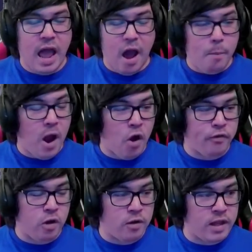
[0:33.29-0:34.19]
how
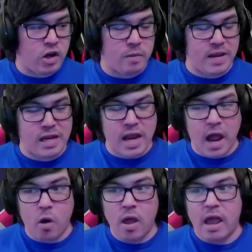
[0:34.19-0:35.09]
powerful are they going to be
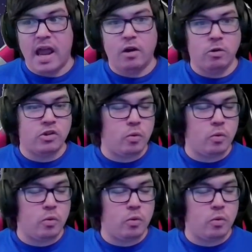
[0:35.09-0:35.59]
now, and also